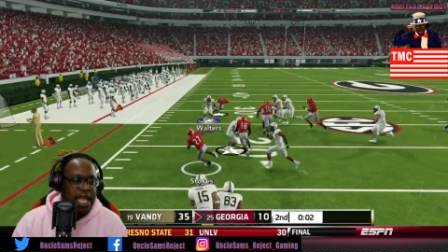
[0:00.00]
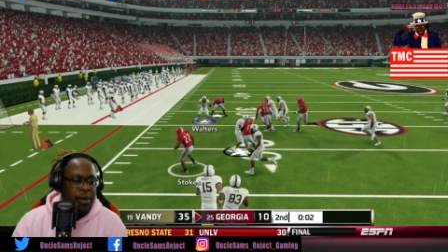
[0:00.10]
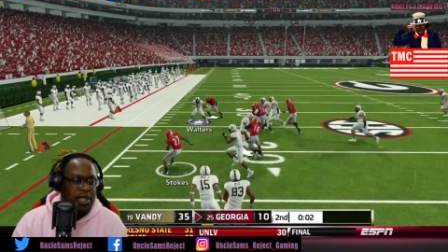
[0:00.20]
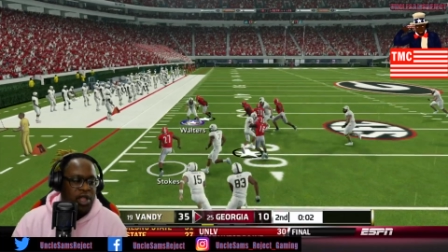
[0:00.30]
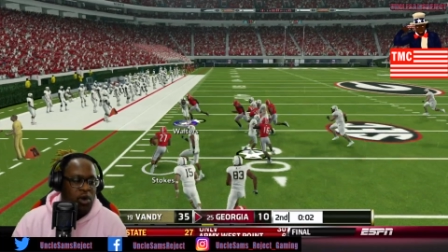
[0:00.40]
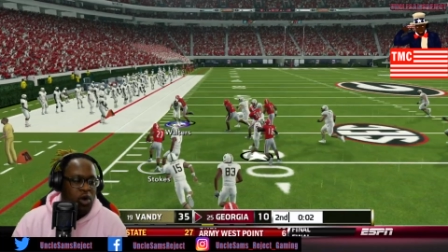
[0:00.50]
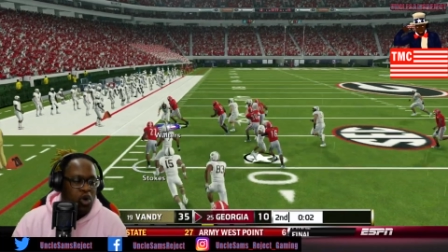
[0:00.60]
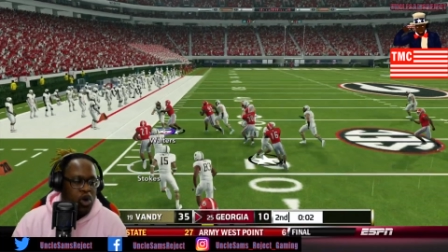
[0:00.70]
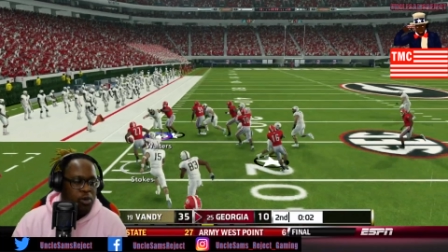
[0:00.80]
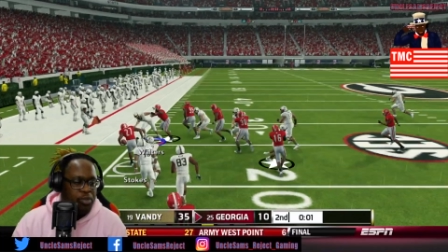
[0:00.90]
Instead, we throw a
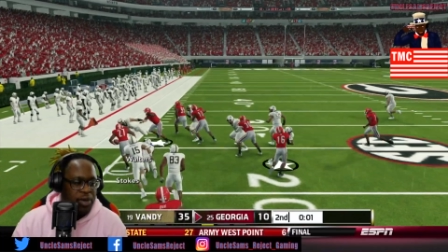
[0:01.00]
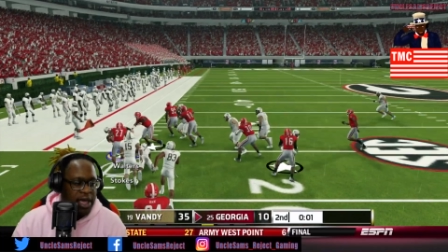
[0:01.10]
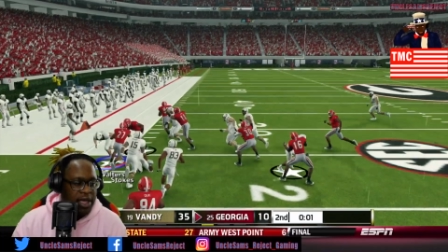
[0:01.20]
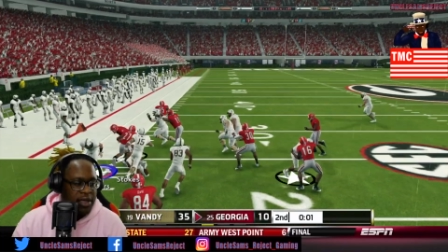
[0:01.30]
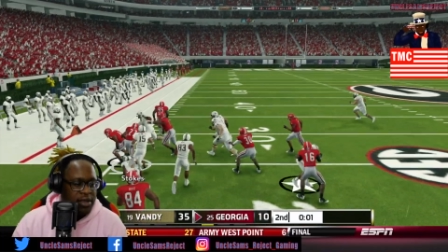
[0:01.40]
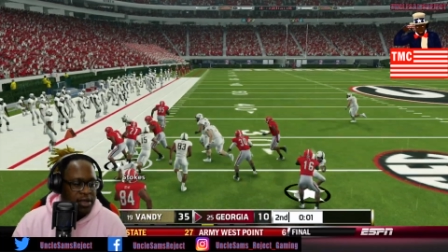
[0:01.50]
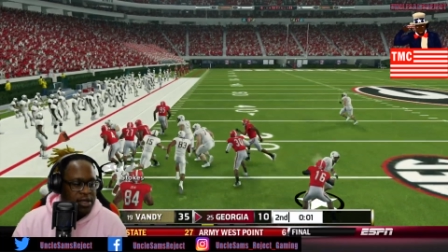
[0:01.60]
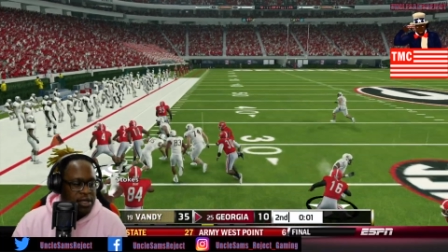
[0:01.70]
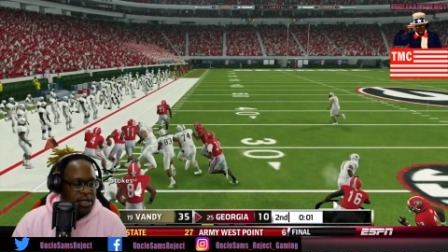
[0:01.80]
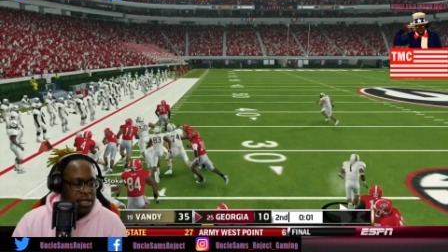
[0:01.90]
horrible pick.
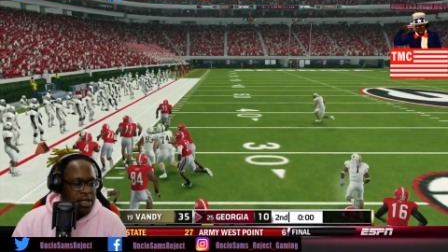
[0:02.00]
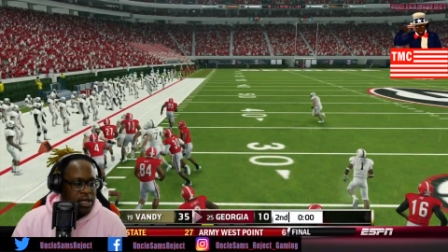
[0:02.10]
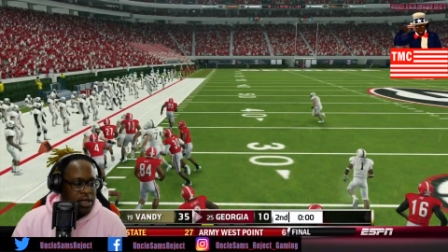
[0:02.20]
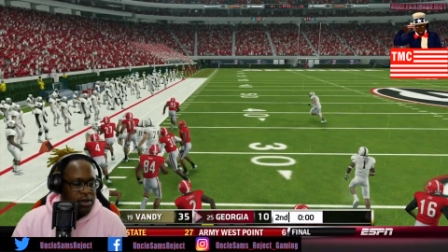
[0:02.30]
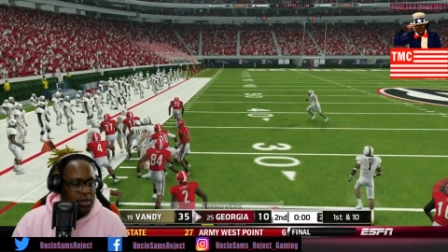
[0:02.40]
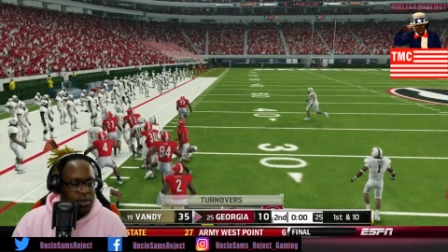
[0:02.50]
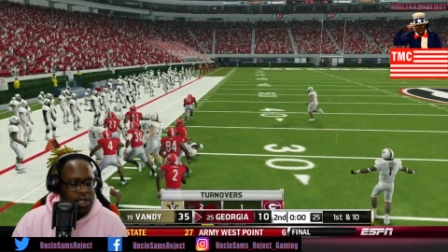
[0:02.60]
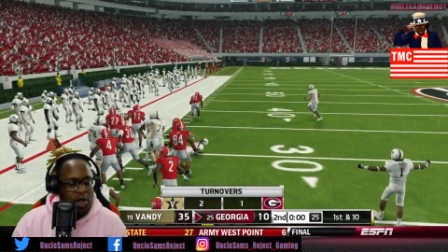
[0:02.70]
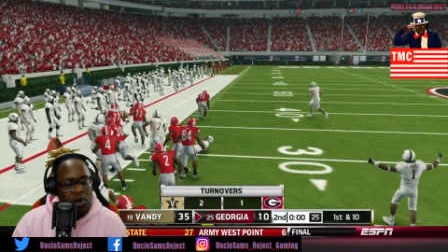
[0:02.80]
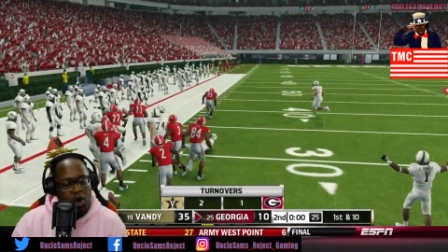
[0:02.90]

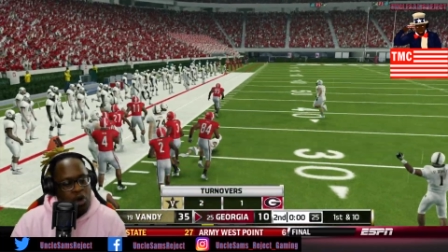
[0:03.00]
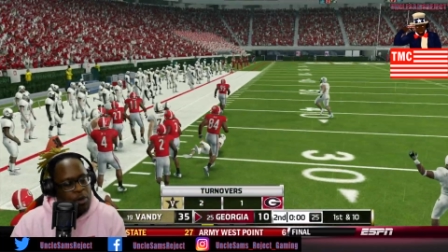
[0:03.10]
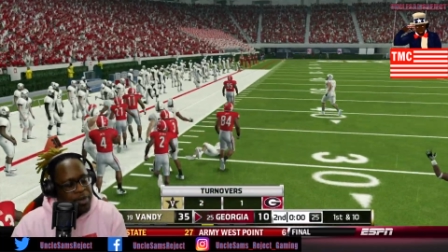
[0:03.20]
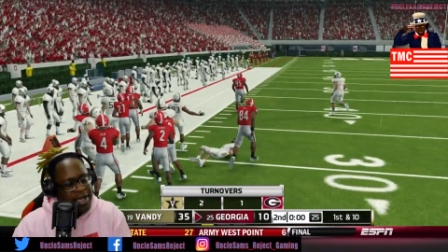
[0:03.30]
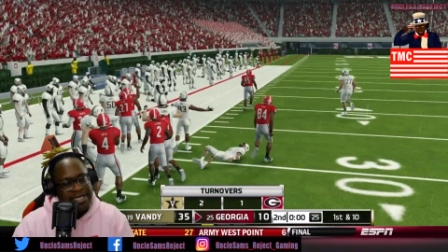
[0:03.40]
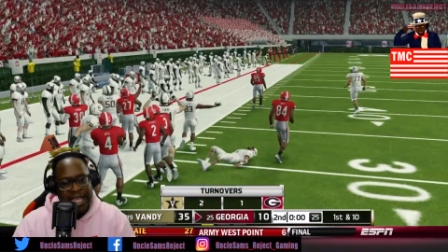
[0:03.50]
We throw a horrible pick